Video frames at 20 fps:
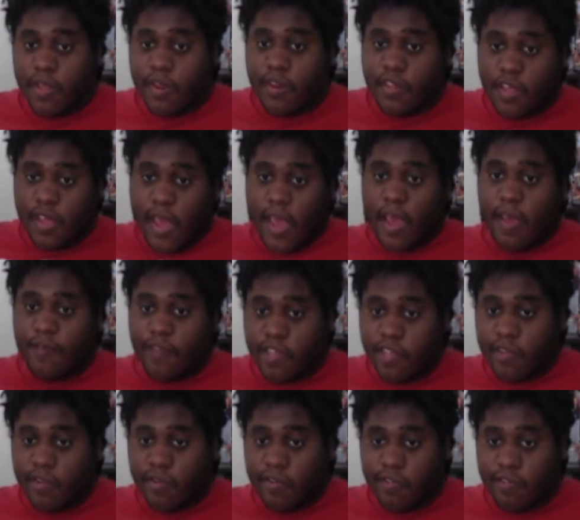and you have
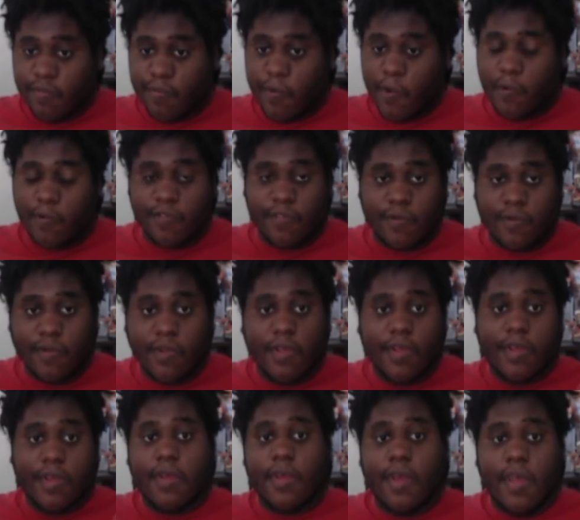at your disposal
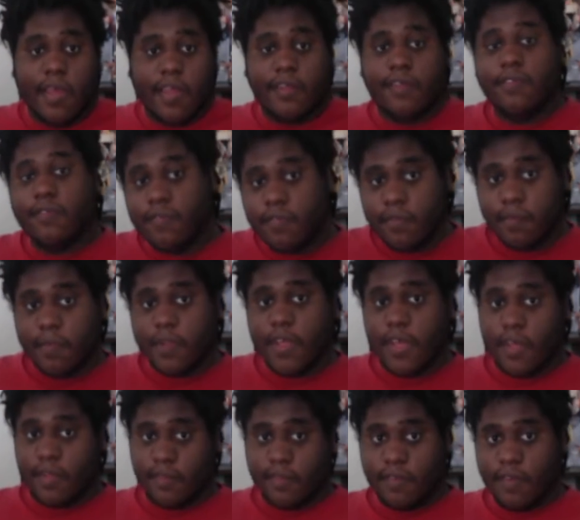and do some of
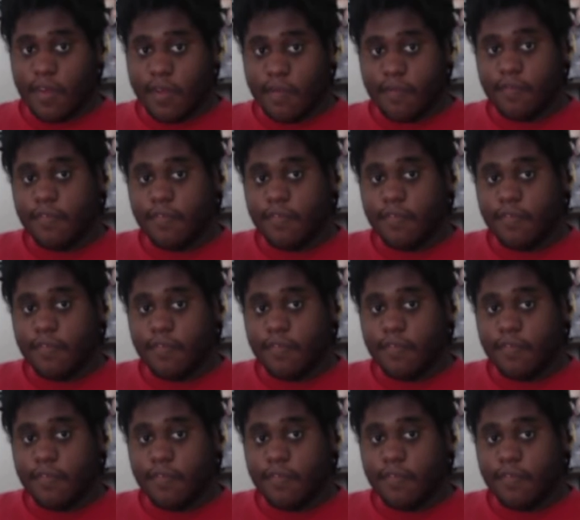that stuff.